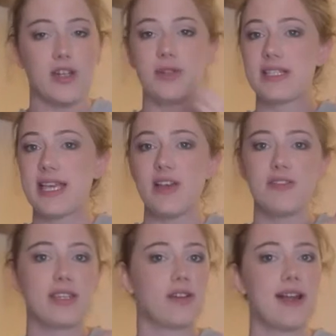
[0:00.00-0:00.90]

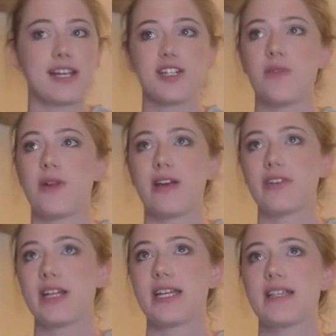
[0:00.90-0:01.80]
sales, interaction,
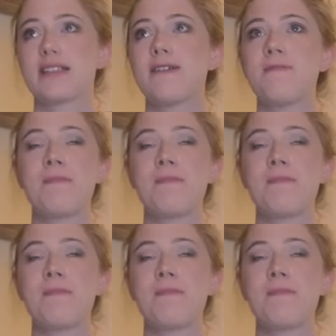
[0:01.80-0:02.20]
whatever it is.